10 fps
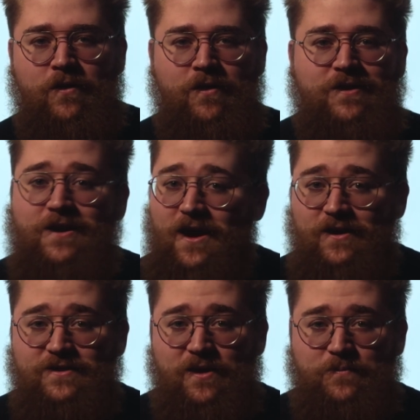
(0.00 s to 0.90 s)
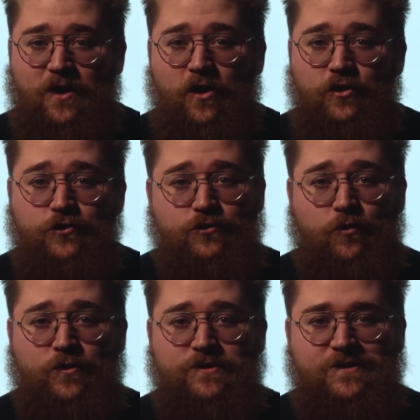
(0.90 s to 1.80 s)
The concept
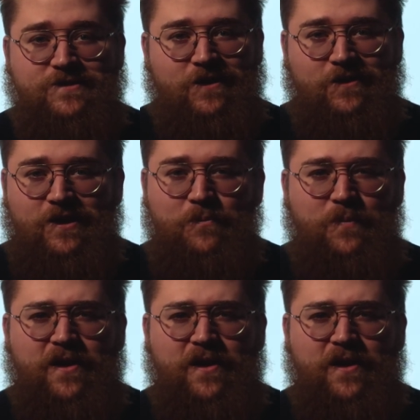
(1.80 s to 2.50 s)
underscores the delicate